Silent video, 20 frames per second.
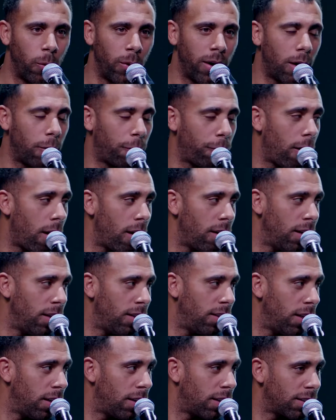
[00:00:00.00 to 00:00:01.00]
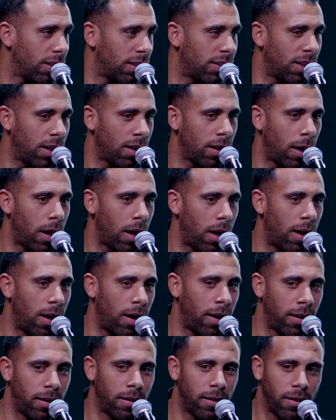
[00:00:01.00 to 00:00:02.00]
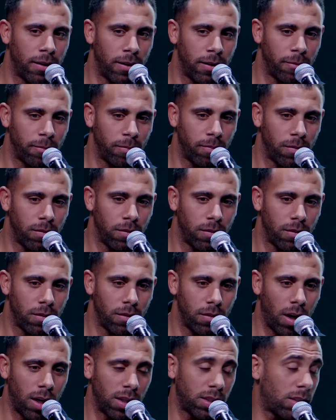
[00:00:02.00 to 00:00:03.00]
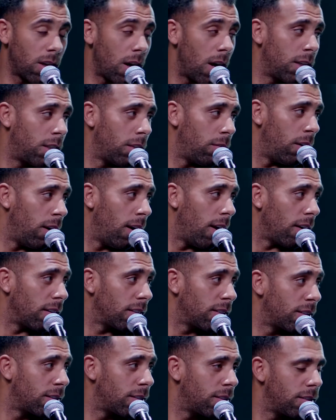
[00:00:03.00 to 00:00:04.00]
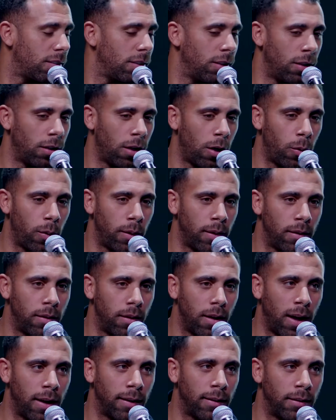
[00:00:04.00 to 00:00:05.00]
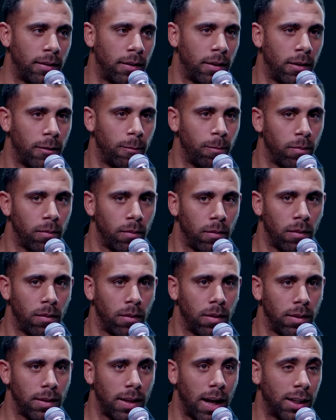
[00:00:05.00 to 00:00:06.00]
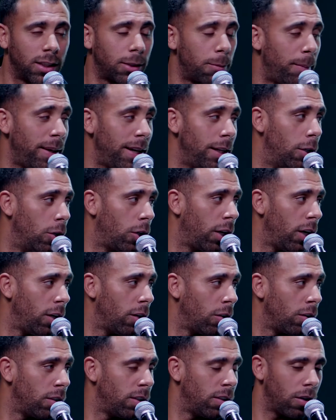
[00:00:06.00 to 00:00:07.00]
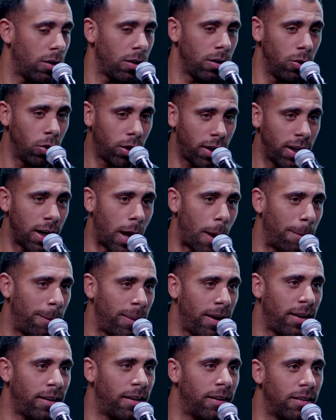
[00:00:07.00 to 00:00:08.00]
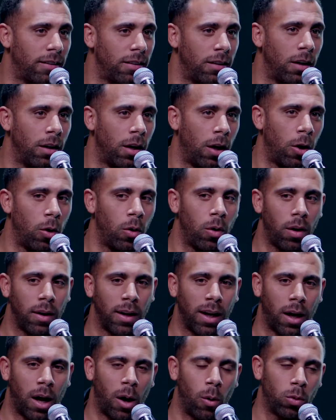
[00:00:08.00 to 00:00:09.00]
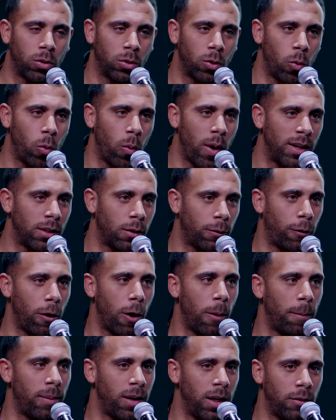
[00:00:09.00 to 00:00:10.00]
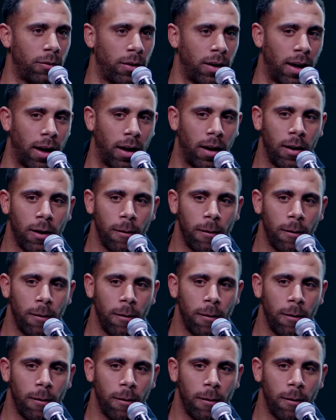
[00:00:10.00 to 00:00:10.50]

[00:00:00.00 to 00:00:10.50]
when I finally did, as I said, I started to relax, you know, and that's me looking at me, you know. I was always a firm believer that